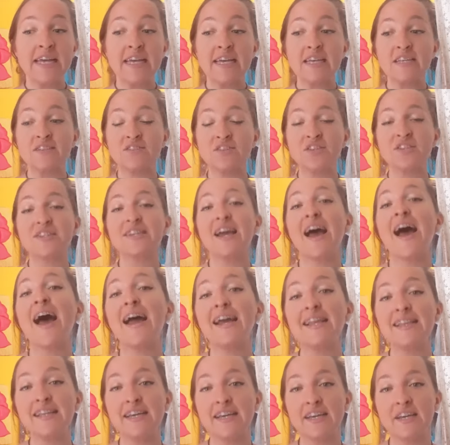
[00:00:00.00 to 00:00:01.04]
is just
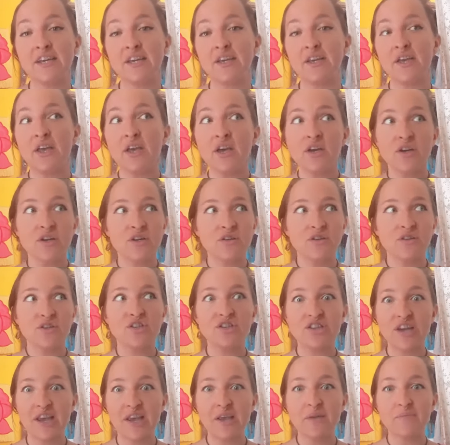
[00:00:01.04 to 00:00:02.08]
highlighting
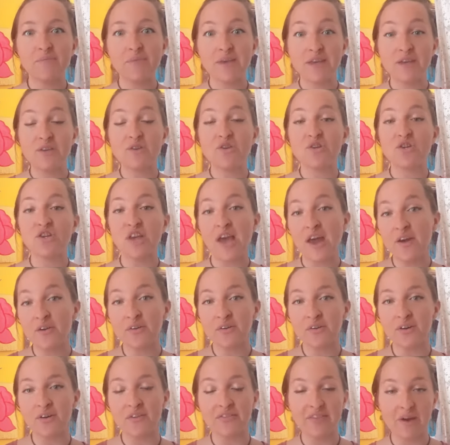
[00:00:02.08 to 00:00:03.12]
shame in
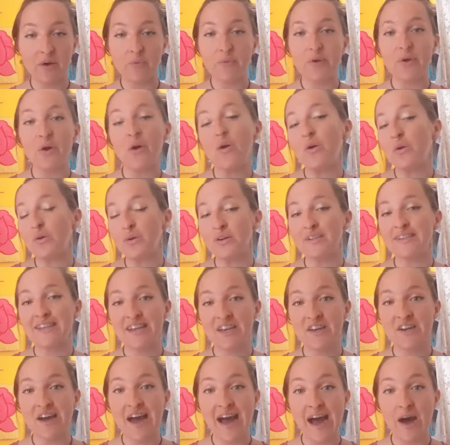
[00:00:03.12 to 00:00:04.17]
general that we hold
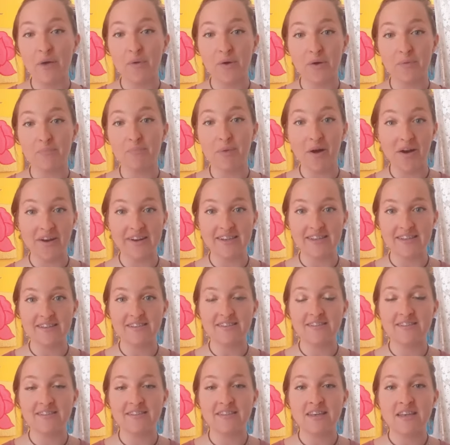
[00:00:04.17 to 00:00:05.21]
in our
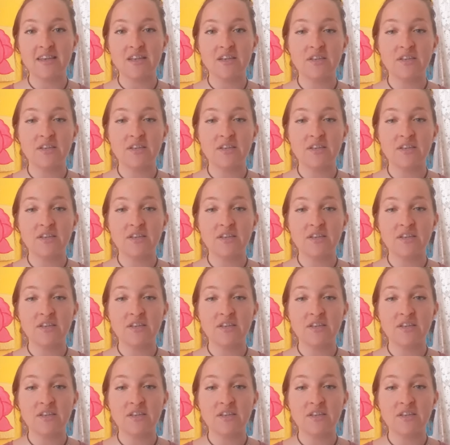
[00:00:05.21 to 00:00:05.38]
bodies.